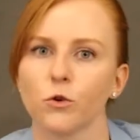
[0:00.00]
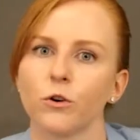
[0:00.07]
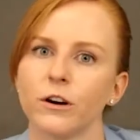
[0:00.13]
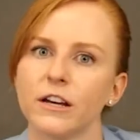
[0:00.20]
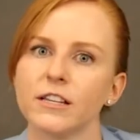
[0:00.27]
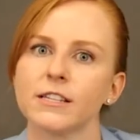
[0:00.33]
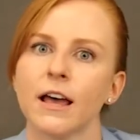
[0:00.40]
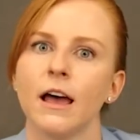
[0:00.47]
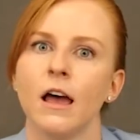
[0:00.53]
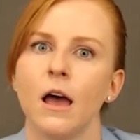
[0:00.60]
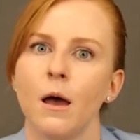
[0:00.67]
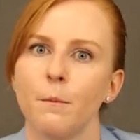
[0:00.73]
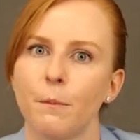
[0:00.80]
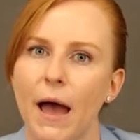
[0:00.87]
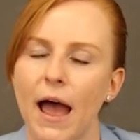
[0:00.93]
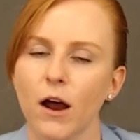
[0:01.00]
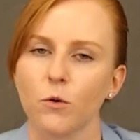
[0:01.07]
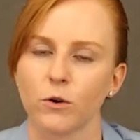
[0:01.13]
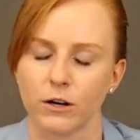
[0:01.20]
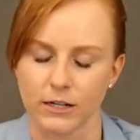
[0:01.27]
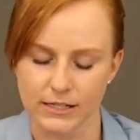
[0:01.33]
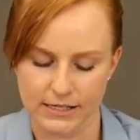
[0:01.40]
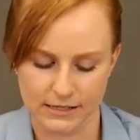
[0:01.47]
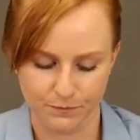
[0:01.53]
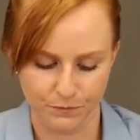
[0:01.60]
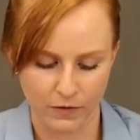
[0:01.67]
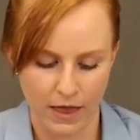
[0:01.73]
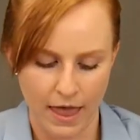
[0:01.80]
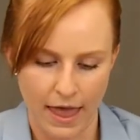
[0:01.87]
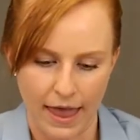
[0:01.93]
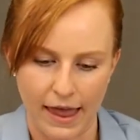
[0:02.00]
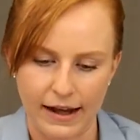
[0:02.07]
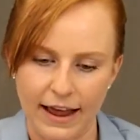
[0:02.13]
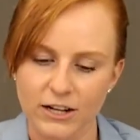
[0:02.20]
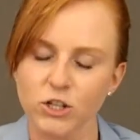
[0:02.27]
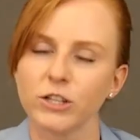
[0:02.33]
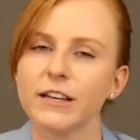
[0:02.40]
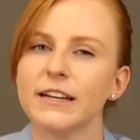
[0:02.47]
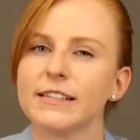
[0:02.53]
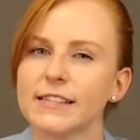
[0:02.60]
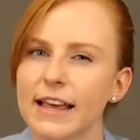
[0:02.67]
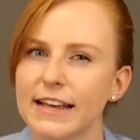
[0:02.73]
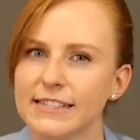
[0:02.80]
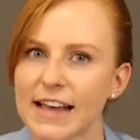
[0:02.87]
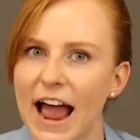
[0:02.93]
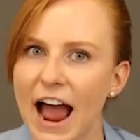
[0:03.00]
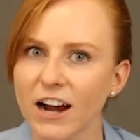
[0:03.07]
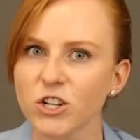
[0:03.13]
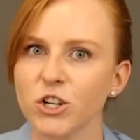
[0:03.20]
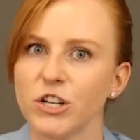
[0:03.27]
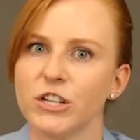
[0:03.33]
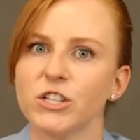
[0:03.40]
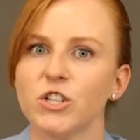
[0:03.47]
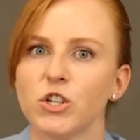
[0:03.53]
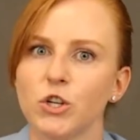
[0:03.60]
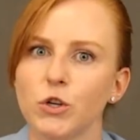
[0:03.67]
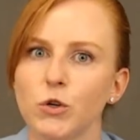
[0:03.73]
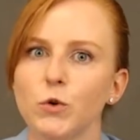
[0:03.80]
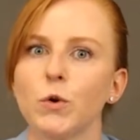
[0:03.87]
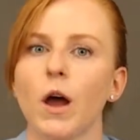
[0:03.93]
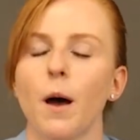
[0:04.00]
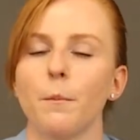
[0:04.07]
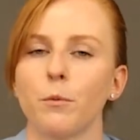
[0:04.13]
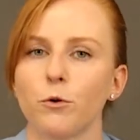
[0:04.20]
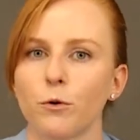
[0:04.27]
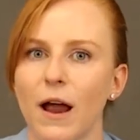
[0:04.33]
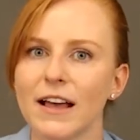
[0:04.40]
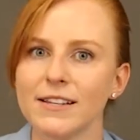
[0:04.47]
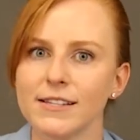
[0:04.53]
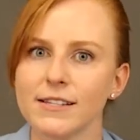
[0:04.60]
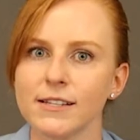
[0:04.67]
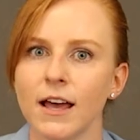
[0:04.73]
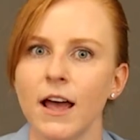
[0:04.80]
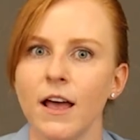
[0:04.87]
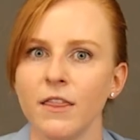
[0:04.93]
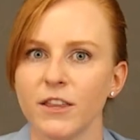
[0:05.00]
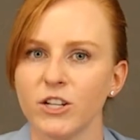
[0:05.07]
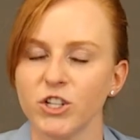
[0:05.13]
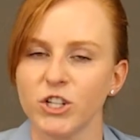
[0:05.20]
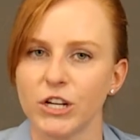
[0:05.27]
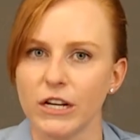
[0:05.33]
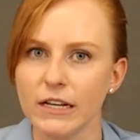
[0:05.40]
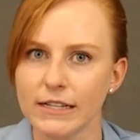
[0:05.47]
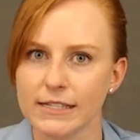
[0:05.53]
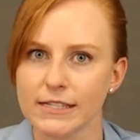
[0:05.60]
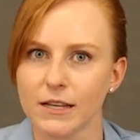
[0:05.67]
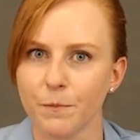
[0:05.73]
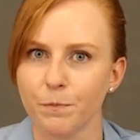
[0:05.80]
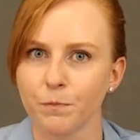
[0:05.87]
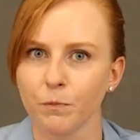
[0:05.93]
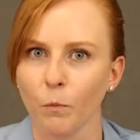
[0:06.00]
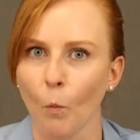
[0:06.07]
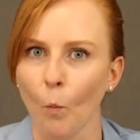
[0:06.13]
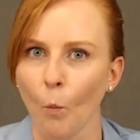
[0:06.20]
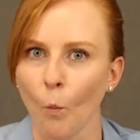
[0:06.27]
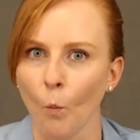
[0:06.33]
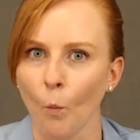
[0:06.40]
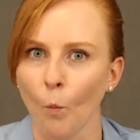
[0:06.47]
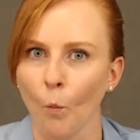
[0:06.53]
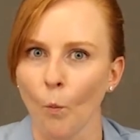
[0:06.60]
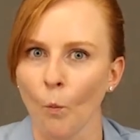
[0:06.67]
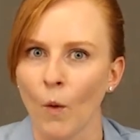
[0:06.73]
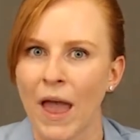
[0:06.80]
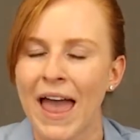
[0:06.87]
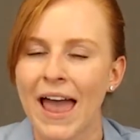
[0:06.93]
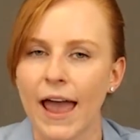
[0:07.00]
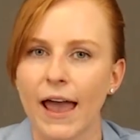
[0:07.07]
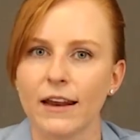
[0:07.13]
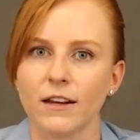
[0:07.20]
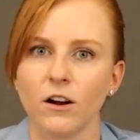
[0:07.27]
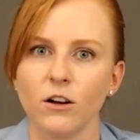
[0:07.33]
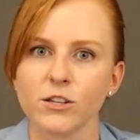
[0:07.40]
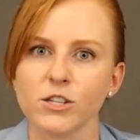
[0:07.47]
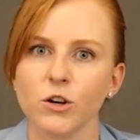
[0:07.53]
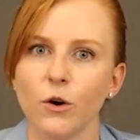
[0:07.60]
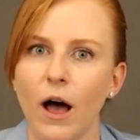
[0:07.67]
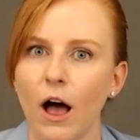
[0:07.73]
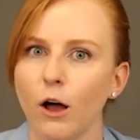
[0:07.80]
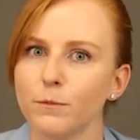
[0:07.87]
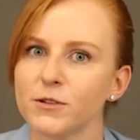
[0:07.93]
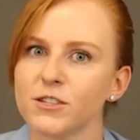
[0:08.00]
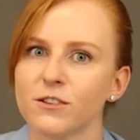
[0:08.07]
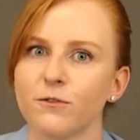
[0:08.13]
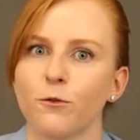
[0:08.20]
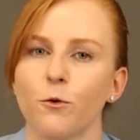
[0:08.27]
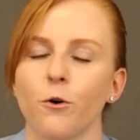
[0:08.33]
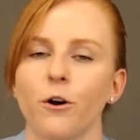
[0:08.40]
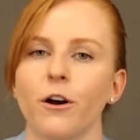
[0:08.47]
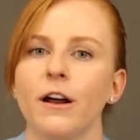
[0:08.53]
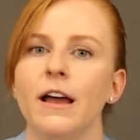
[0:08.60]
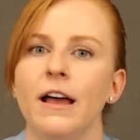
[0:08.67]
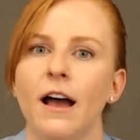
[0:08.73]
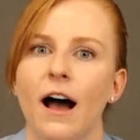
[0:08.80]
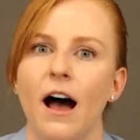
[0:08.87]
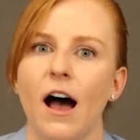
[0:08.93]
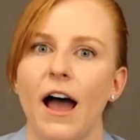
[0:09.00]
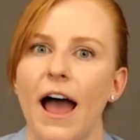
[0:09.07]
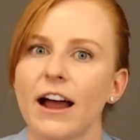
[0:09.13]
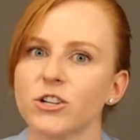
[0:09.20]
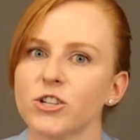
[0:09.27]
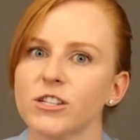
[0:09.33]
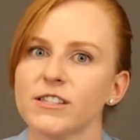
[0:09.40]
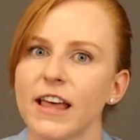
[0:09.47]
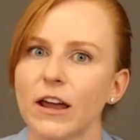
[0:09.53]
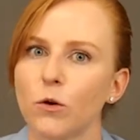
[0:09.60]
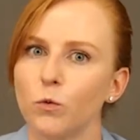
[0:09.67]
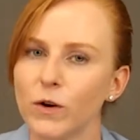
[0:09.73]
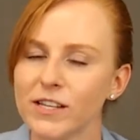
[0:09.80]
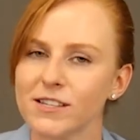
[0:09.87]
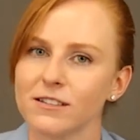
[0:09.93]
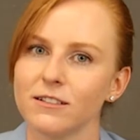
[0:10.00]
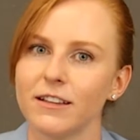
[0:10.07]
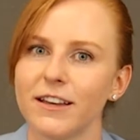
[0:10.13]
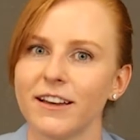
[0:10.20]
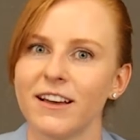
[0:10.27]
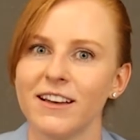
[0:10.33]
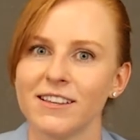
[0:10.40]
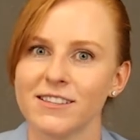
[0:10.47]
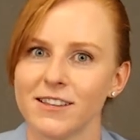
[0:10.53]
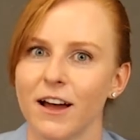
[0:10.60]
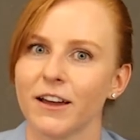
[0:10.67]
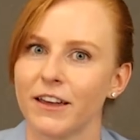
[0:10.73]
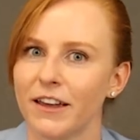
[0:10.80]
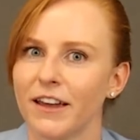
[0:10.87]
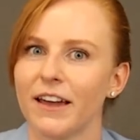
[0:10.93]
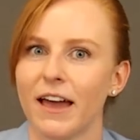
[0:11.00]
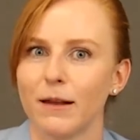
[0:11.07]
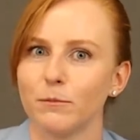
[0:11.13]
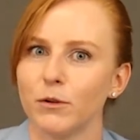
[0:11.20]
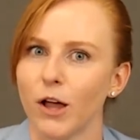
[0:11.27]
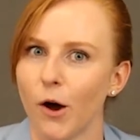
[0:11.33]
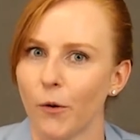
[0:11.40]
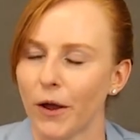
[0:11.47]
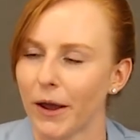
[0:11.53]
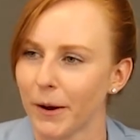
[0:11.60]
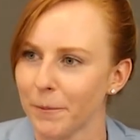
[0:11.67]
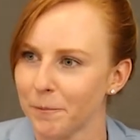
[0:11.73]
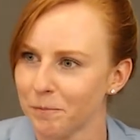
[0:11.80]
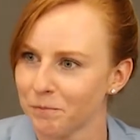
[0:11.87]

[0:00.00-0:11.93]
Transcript: oris backwards, and actually its action is to compress the cheeks, and it also helps for actions like whistling, sucking, and blowing.